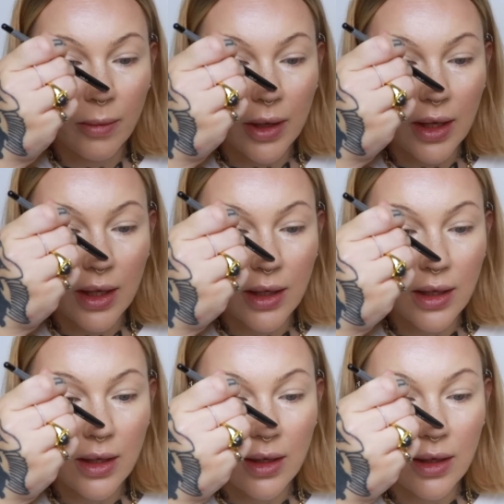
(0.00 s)
But
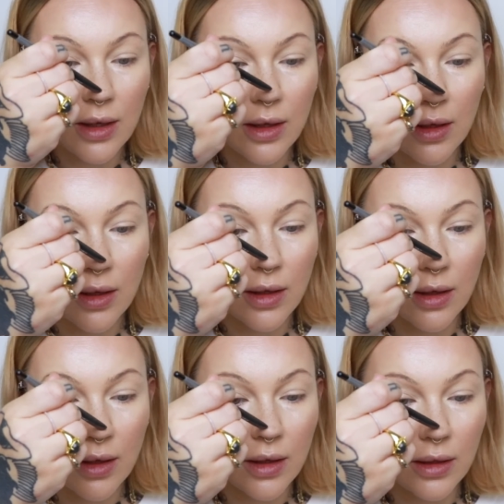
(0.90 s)
any
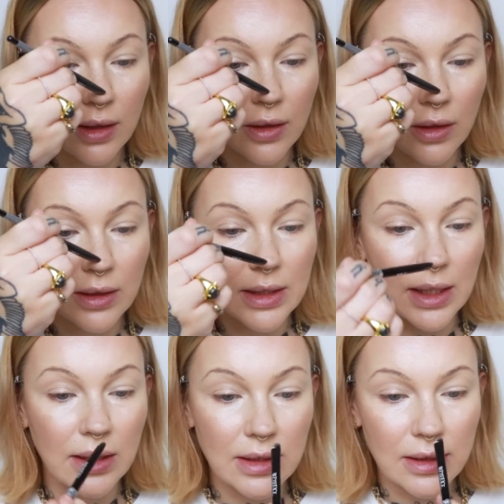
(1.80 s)
little
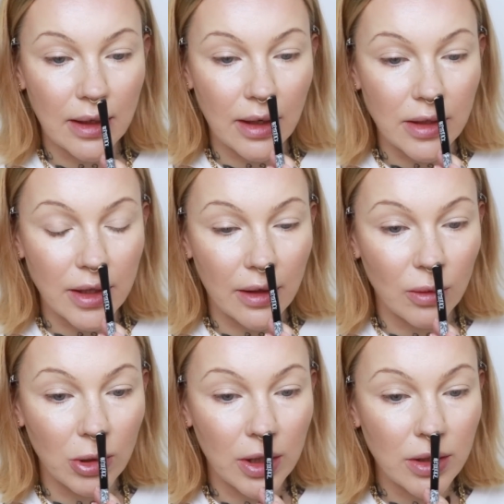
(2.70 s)
dense
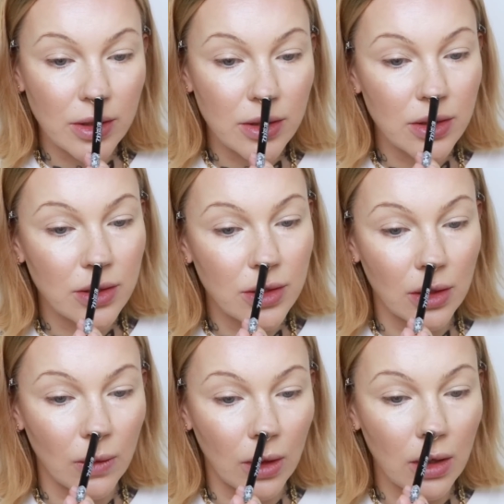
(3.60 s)
eyeshadow brush
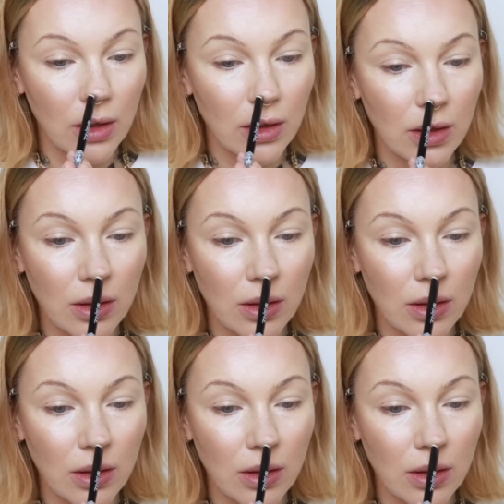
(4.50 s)
should work.